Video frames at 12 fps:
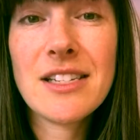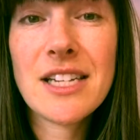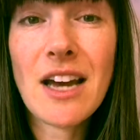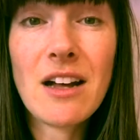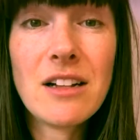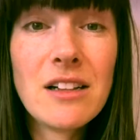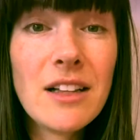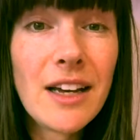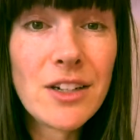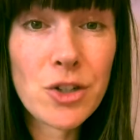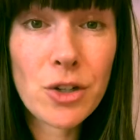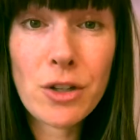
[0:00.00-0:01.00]
tell
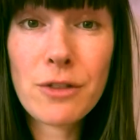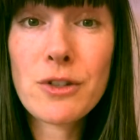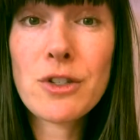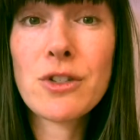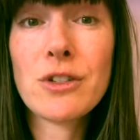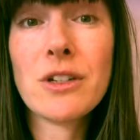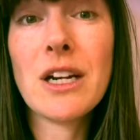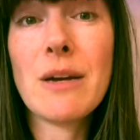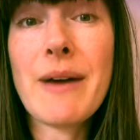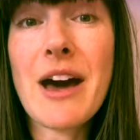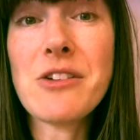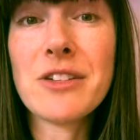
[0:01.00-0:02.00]
a truthful story
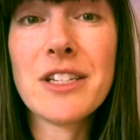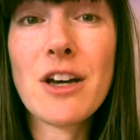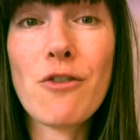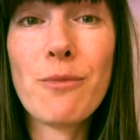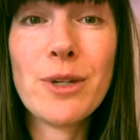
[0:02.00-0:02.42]
about yourself,